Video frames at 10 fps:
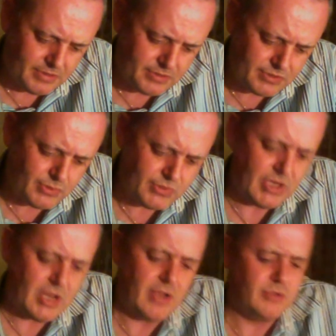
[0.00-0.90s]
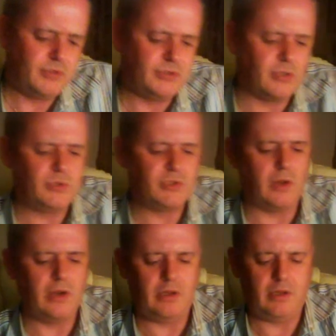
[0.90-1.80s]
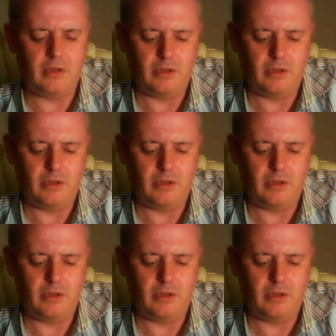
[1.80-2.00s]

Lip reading: so sere, so solly.